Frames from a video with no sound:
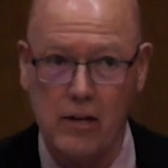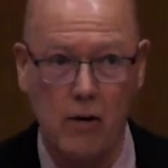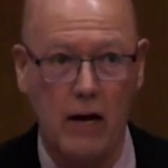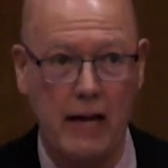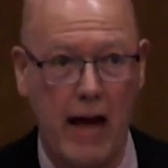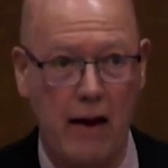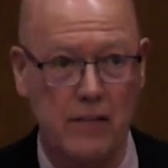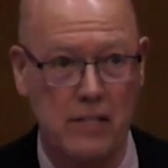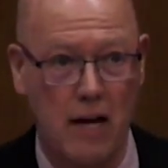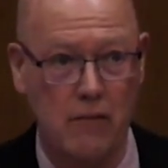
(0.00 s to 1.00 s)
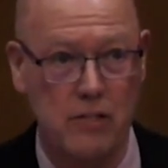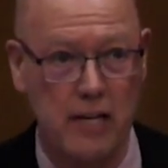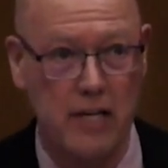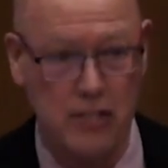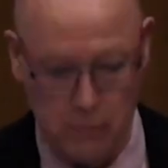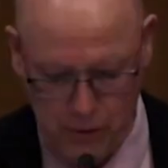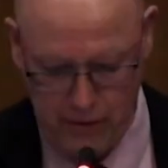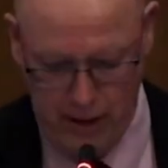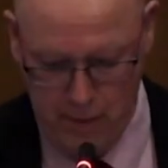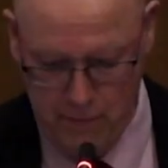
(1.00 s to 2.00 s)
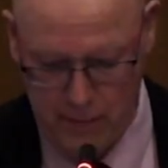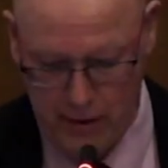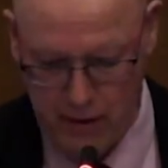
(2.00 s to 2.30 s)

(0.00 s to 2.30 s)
and trying to have this conversation with them,